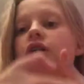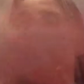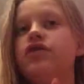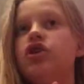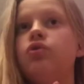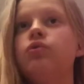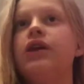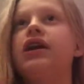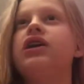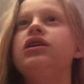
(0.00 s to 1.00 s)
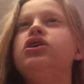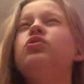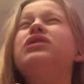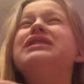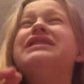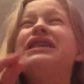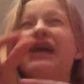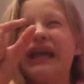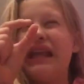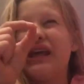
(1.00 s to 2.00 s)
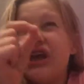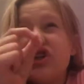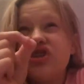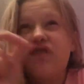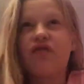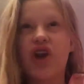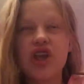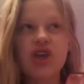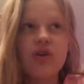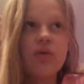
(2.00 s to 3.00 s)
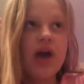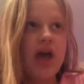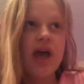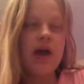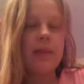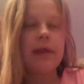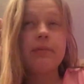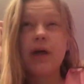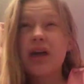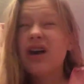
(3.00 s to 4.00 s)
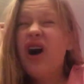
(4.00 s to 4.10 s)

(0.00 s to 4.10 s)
of you. Like, you could see like an inch in front of you, and then it'd be like,